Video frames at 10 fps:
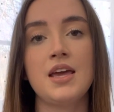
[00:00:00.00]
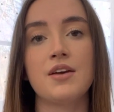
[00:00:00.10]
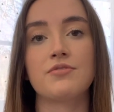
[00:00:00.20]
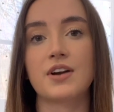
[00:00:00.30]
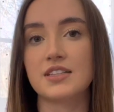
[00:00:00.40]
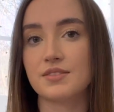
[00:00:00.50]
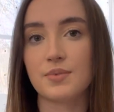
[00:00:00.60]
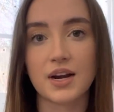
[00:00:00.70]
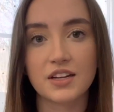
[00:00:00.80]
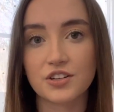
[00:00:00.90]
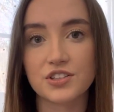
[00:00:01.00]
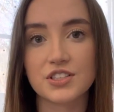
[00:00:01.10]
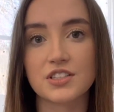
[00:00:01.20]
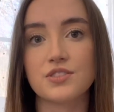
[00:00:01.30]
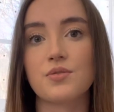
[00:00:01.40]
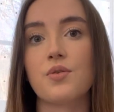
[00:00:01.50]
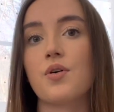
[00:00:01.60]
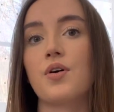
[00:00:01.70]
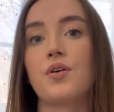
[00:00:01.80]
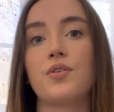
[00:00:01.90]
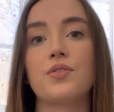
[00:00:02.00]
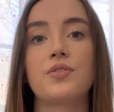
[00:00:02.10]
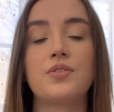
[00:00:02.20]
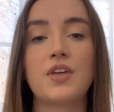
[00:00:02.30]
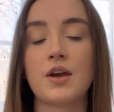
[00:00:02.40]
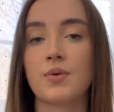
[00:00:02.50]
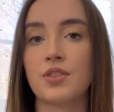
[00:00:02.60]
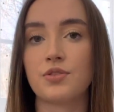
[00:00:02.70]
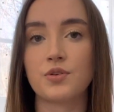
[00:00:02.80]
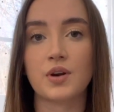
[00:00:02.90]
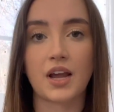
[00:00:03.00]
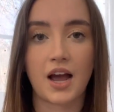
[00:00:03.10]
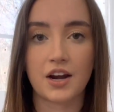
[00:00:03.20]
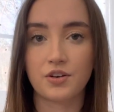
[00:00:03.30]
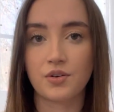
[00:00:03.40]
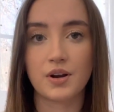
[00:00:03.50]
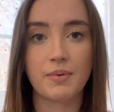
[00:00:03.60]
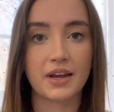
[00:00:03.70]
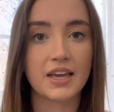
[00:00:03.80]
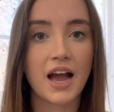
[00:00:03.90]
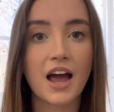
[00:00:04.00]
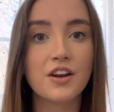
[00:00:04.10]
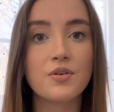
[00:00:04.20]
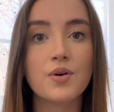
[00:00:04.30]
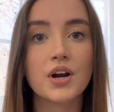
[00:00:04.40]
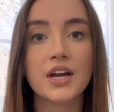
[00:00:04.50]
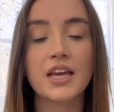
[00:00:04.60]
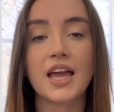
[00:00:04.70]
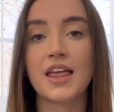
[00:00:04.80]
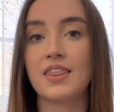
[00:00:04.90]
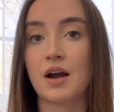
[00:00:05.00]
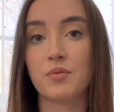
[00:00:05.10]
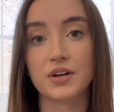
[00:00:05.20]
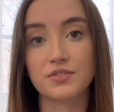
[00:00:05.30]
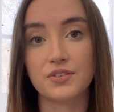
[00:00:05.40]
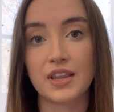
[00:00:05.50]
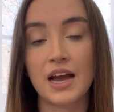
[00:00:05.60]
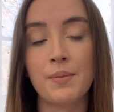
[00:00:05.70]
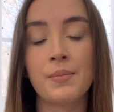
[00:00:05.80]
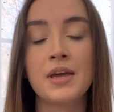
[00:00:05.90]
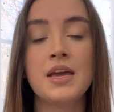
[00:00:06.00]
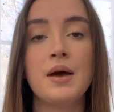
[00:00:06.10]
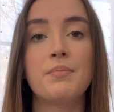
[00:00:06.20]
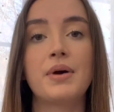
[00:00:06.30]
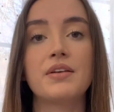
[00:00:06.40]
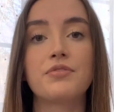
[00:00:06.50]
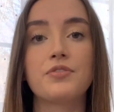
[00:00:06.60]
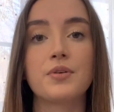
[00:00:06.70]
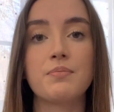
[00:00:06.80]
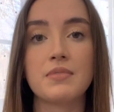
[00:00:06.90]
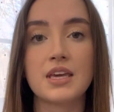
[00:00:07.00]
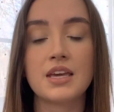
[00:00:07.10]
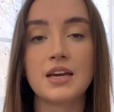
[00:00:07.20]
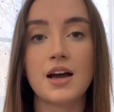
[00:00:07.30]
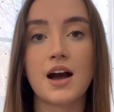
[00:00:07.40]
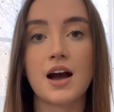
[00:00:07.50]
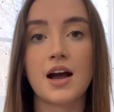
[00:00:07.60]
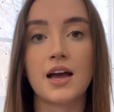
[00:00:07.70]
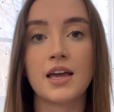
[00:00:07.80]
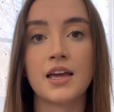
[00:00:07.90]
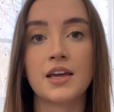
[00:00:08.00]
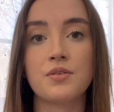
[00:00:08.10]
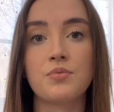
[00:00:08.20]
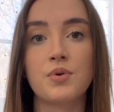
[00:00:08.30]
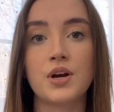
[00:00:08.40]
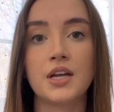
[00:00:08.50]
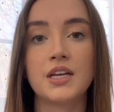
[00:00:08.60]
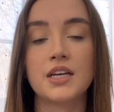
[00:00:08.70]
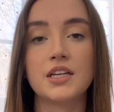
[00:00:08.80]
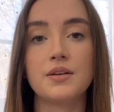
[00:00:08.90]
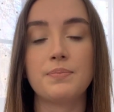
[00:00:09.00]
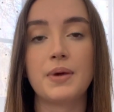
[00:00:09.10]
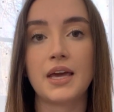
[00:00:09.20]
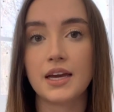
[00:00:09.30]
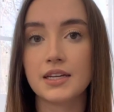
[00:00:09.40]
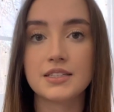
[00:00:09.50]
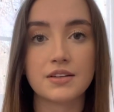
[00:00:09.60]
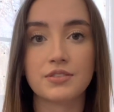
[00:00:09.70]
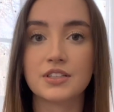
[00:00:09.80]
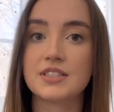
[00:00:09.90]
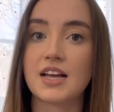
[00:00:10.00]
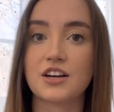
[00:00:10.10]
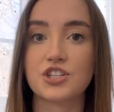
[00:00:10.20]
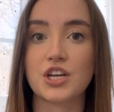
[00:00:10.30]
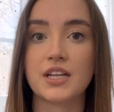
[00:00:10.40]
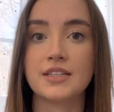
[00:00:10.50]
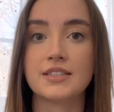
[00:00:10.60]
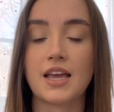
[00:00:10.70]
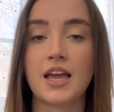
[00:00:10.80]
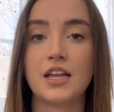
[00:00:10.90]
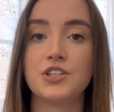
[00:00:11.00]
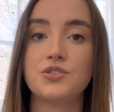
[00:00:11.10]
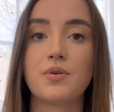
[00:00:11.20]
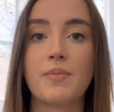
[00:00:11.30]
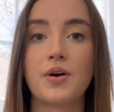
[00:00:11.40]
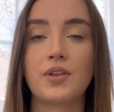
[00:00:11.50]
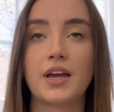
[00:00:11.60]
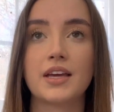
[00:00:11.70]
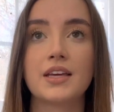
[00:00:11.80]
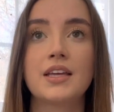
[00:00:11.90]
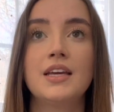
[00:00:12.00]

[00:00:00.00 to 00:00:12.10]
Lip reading: Friends of mine in nursing school, they went through a category by category and that worked for them. But for me, I would pick different sections and do about like